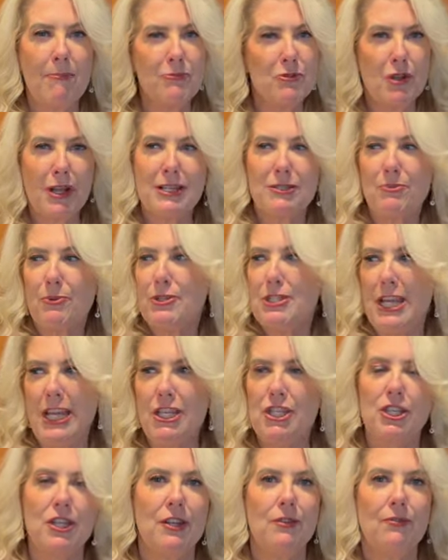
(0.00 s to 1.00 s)

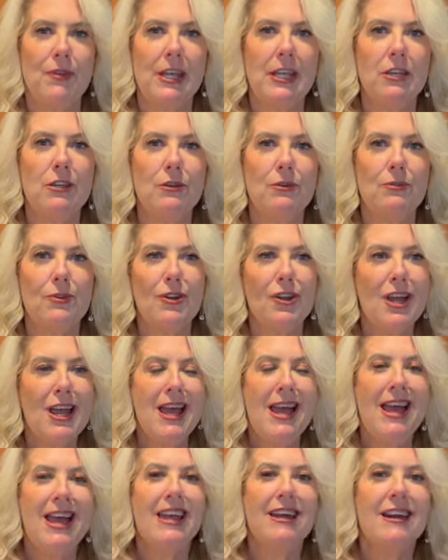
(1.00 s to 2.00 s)
transportation in Vancouver.
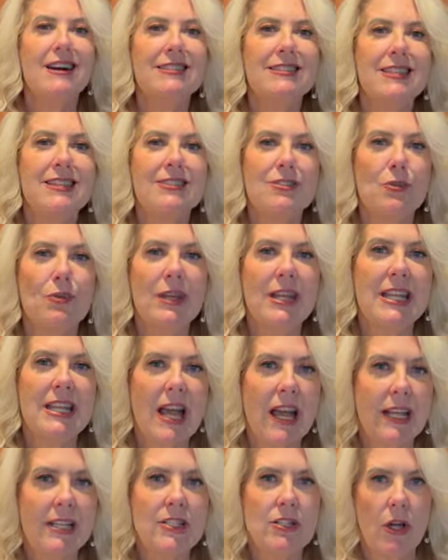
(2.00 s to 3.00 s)
It cost us only
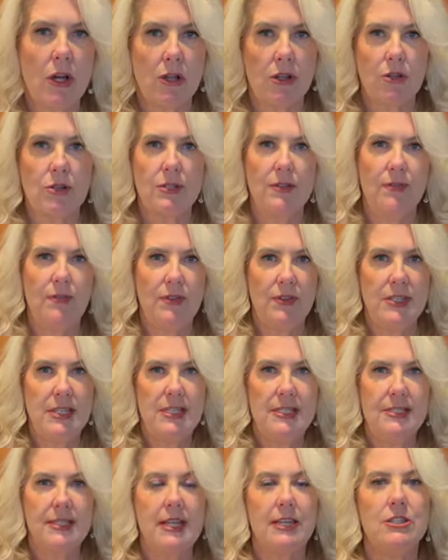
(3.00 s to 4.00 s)

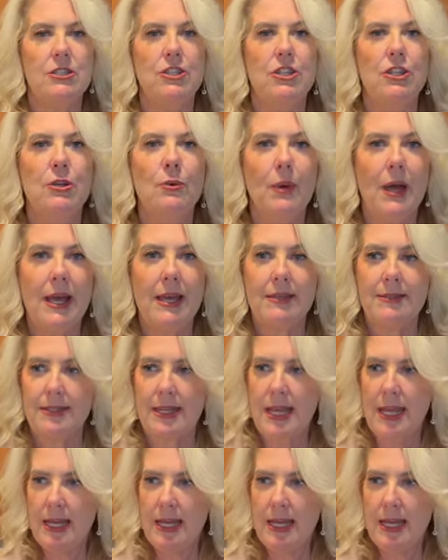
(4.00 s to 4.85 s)
$9.50 US